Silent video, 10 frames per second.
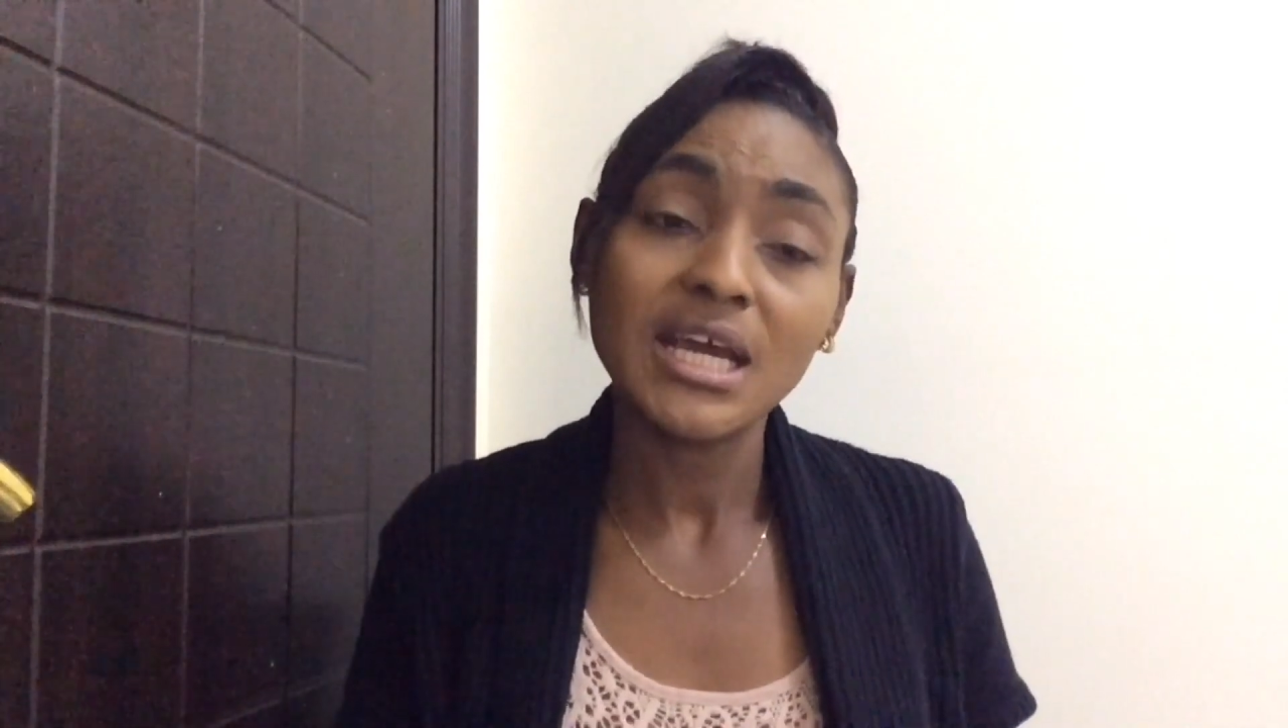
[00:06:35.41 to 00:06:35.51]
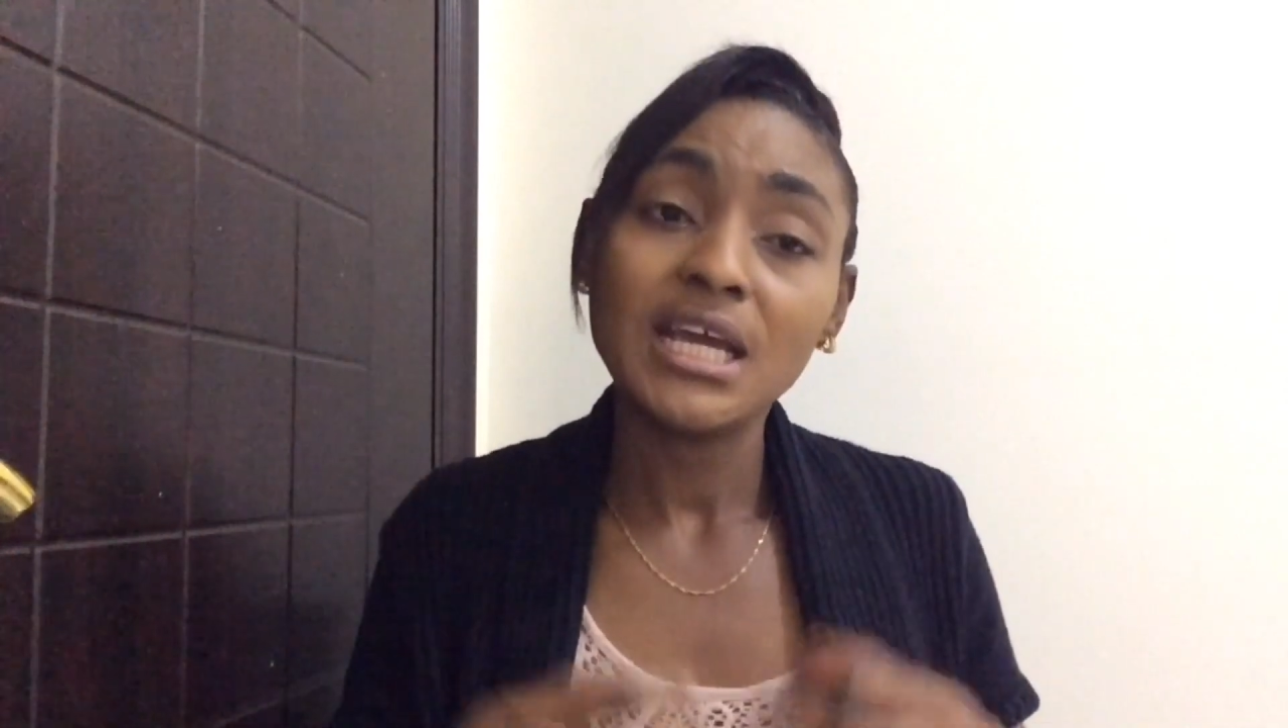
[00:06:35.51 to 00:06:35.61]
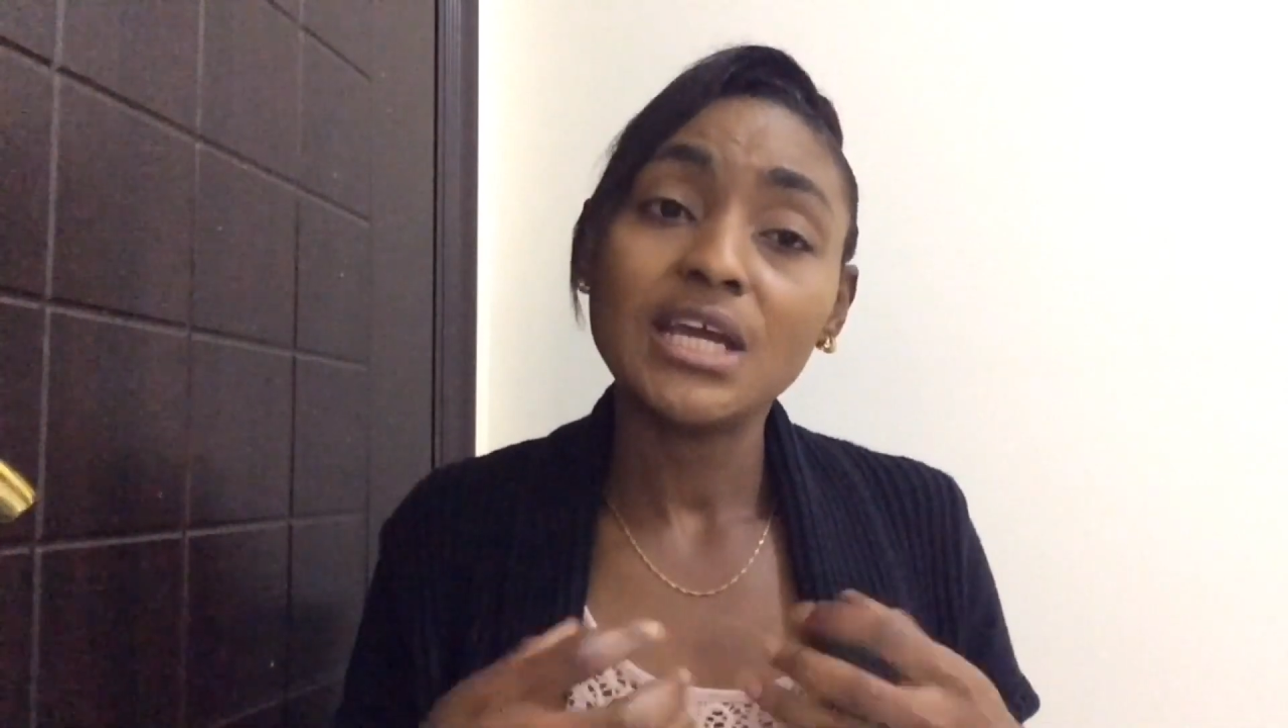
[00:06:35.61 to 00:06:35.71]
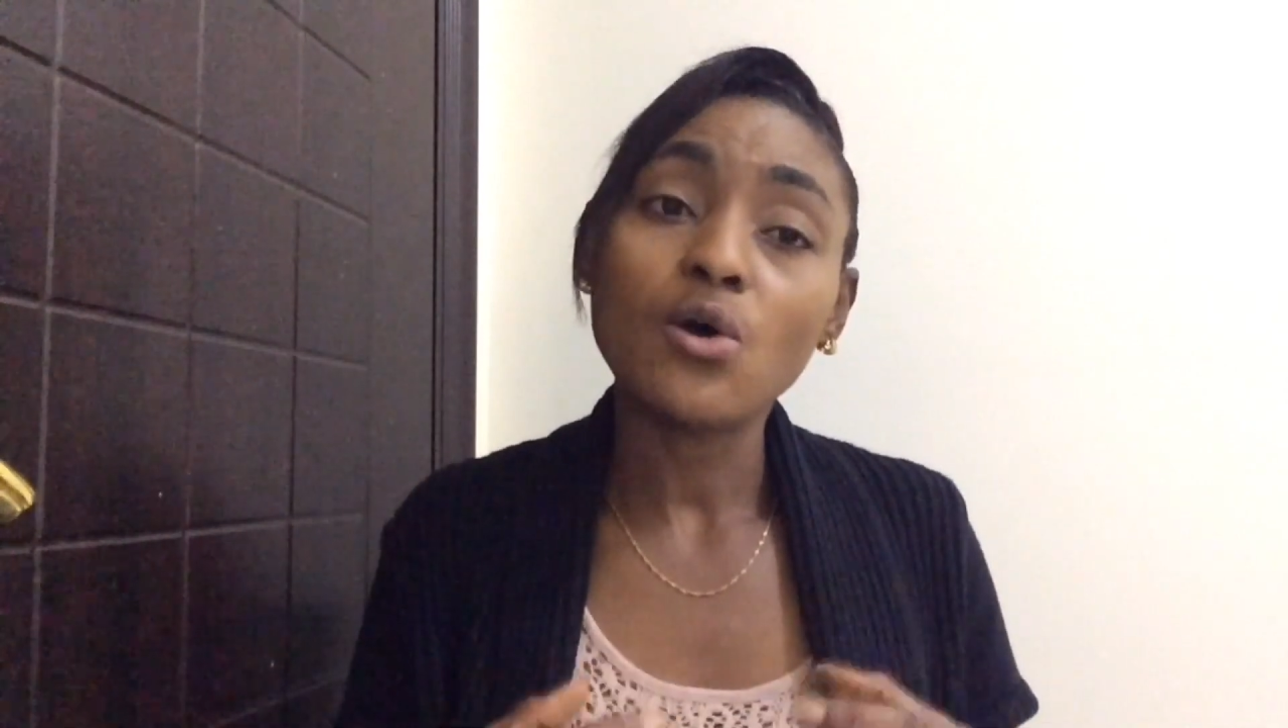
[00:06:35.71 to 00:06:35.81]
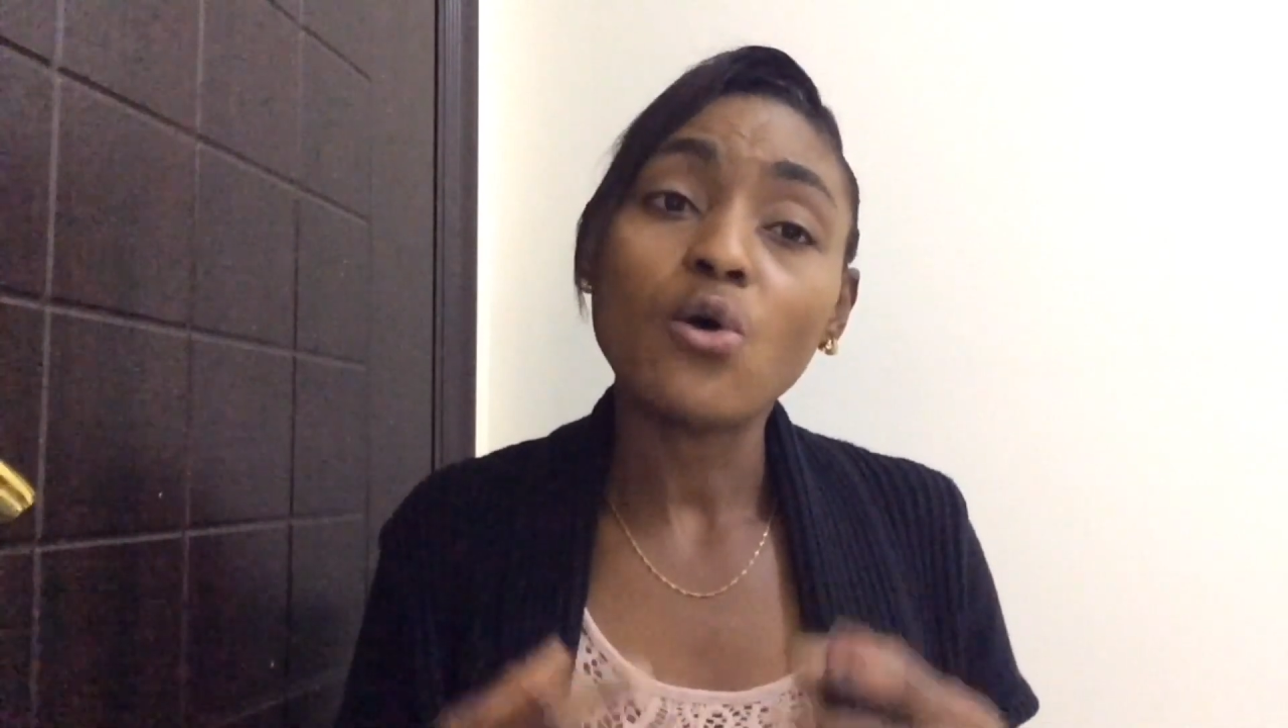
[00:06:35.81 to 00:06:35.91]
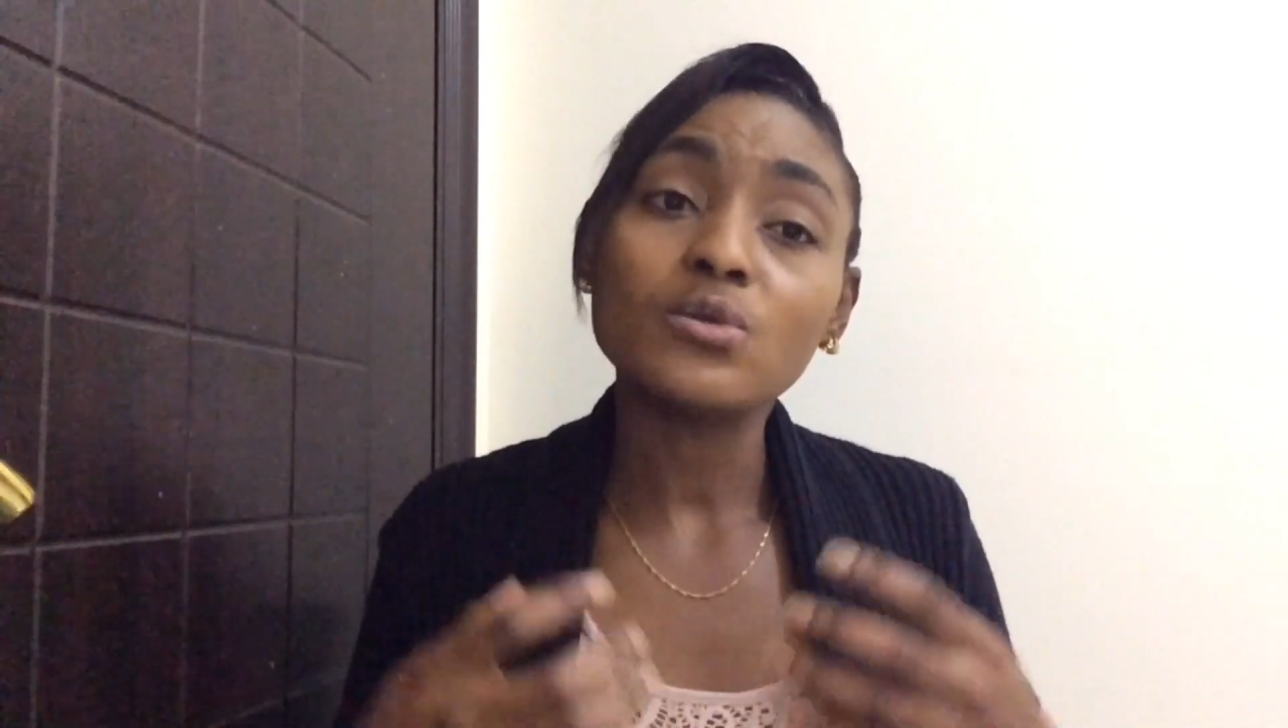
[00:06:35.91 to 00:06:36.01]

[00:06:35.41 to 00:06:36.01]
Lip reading: It all